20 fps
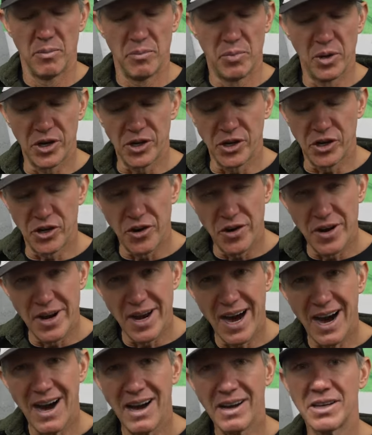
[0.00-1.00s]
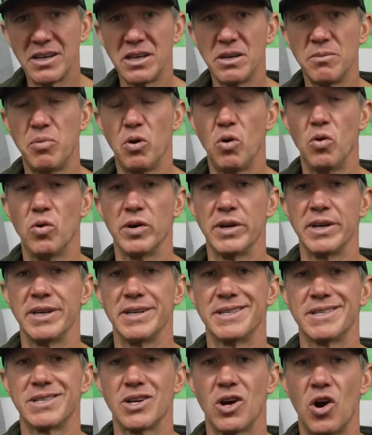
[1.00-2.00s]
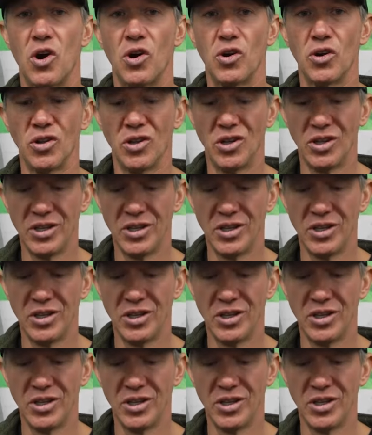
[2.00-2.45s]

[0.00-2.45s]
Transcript: But your nocking points are